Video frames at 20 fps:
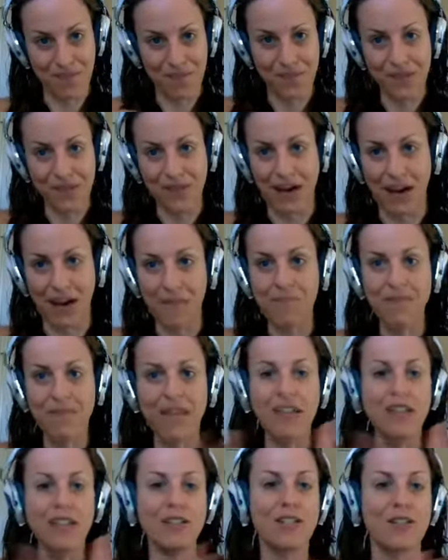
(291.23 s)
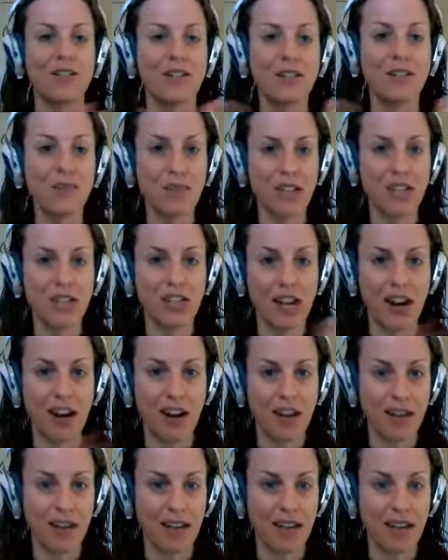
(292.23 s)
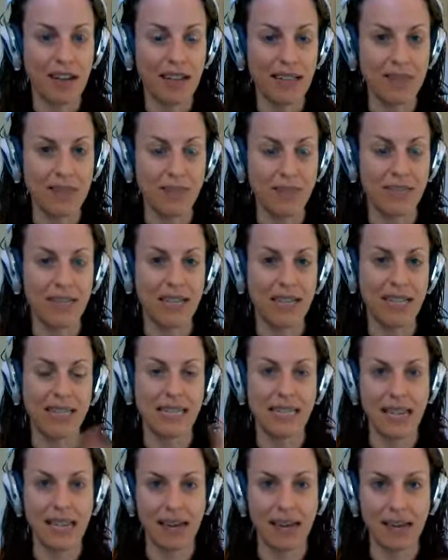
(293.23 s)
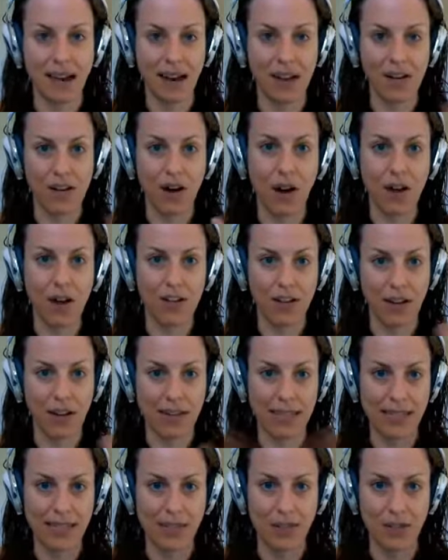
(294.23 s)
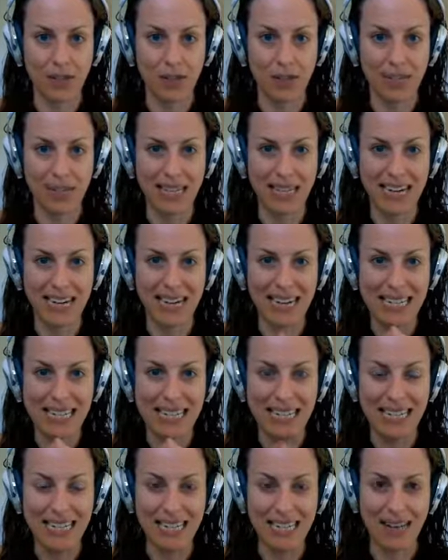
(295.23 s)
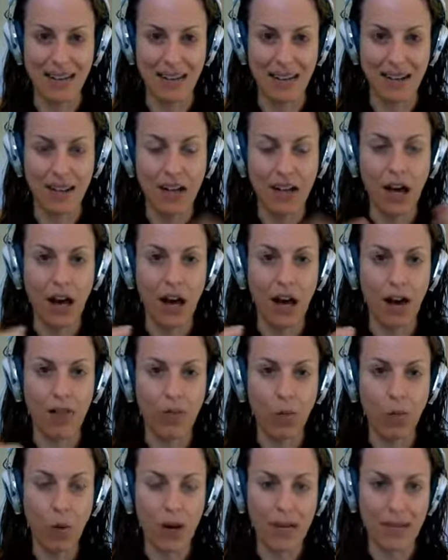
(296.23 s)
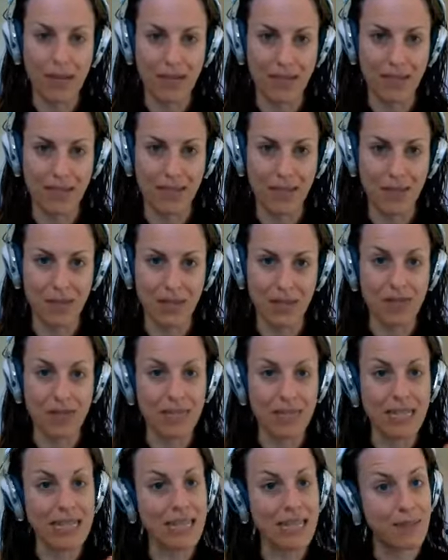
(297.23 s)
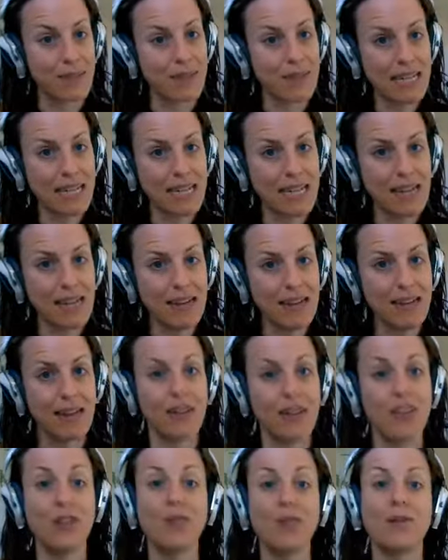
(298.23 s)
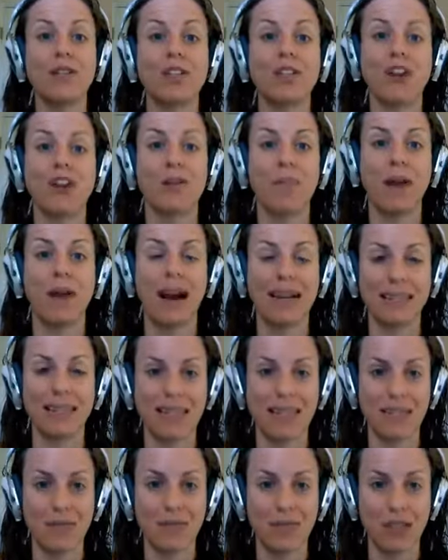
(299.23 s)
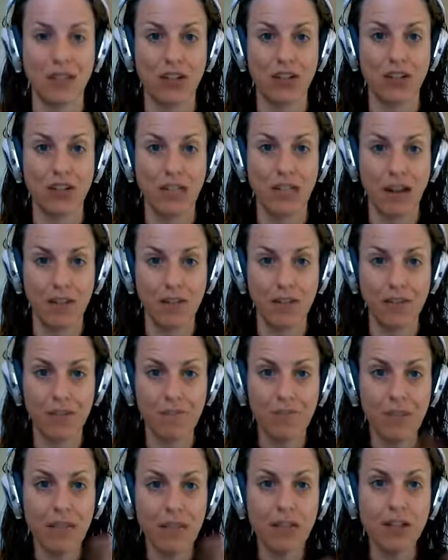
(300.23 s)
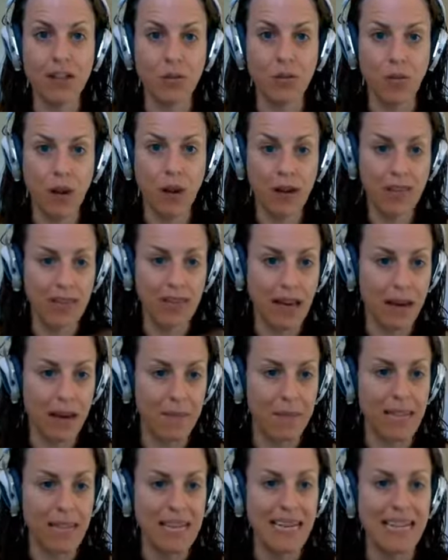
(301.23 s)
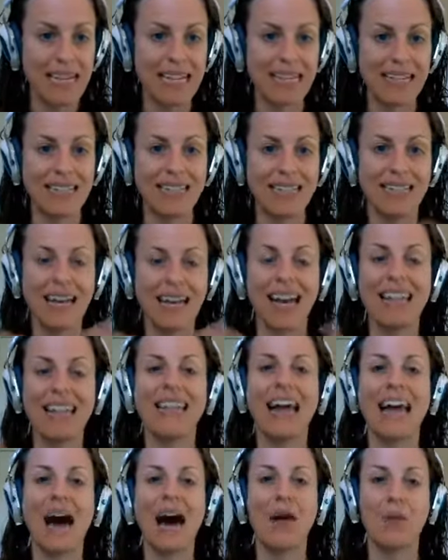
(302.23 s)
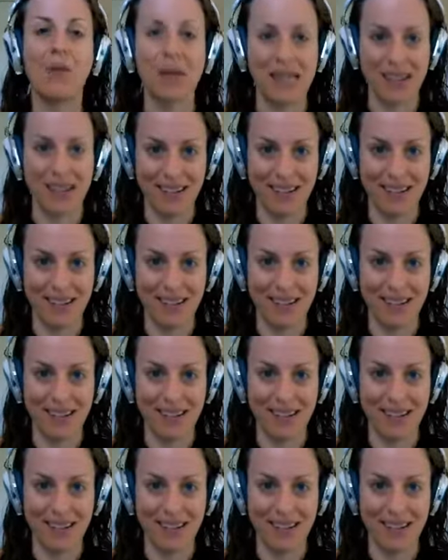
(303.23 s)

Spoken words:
Okay? So I just want to share some of these and kind of contrast them so you can get an idea of what it is to be in a receptive state and that you can start practicing with this yourself. So one of them is allowing.